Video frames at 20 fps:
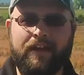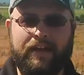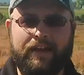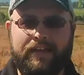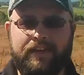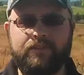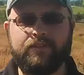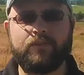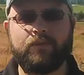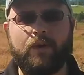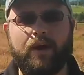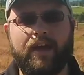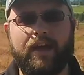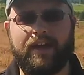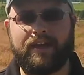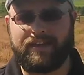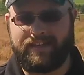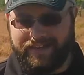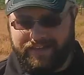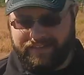Either
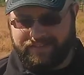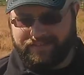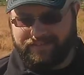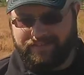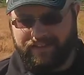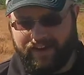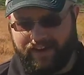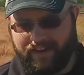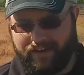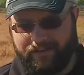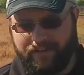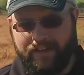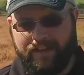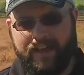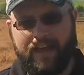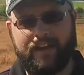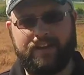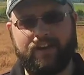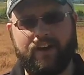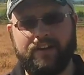way, he is not
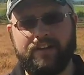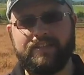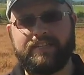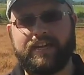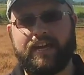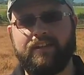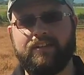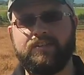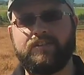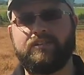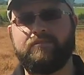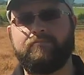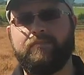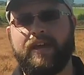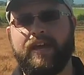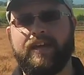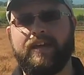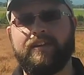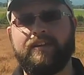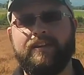an unintelligent
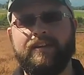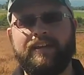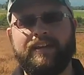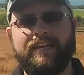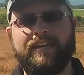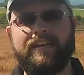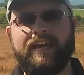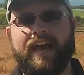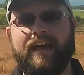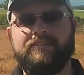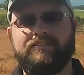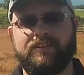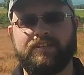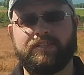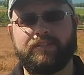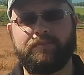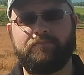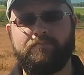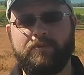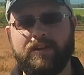man. He has
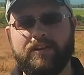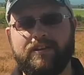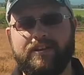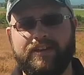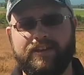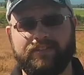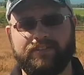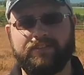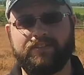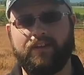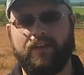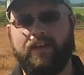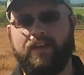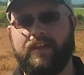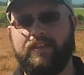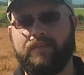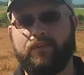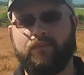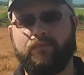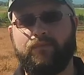experience
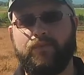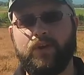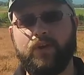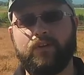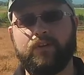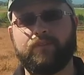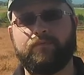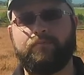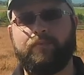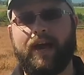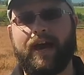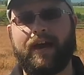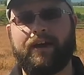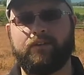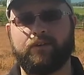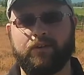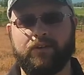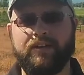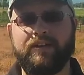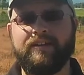in the field of
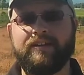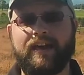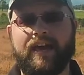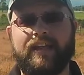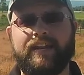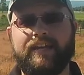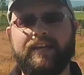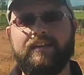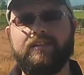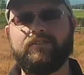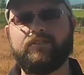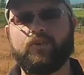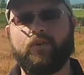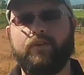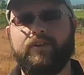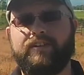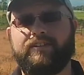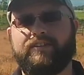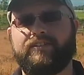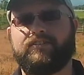battle, and he is
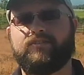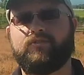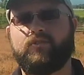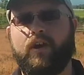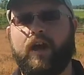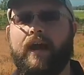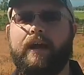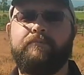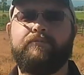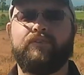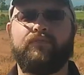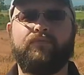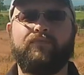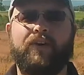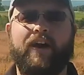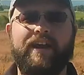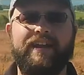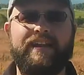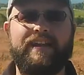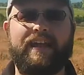going to describe the
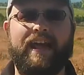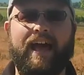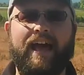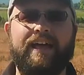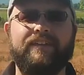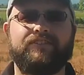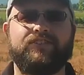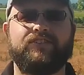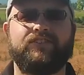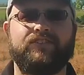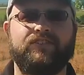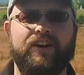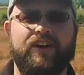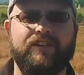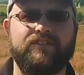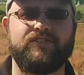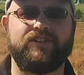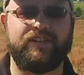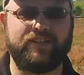fighting as such in